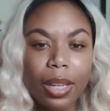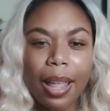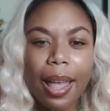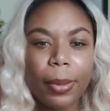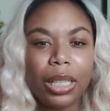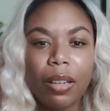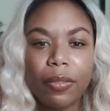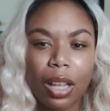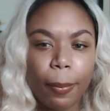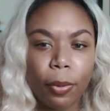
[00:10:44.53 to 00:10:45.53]
I believe a
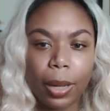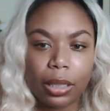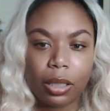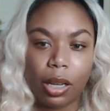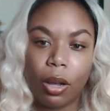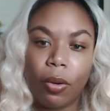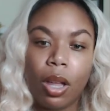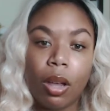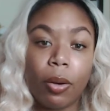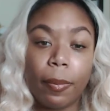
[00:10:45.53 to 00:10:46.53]
couple months ago,
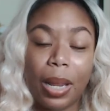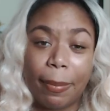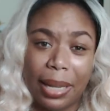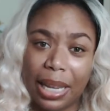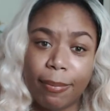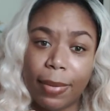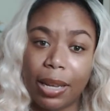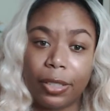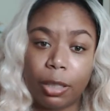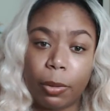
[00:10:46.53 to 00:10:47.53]
and it
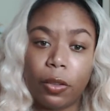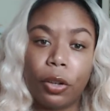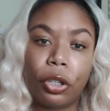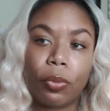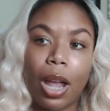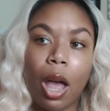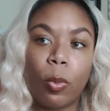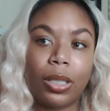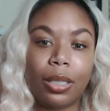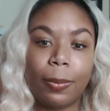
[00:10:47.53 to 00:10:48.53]
may still be floating around,
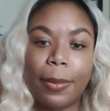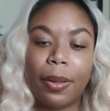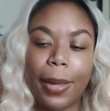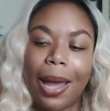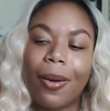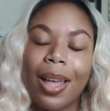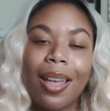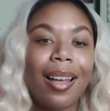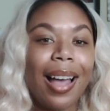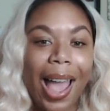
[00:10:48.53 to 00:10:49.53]
was this meme about
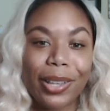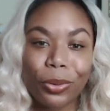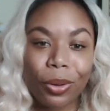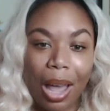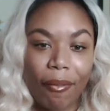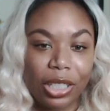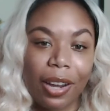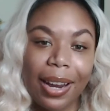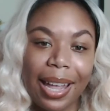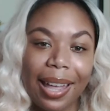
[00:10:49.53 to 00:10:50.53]
a high school
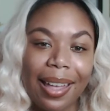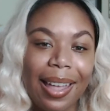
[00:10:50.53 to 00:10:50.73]
cafeteria,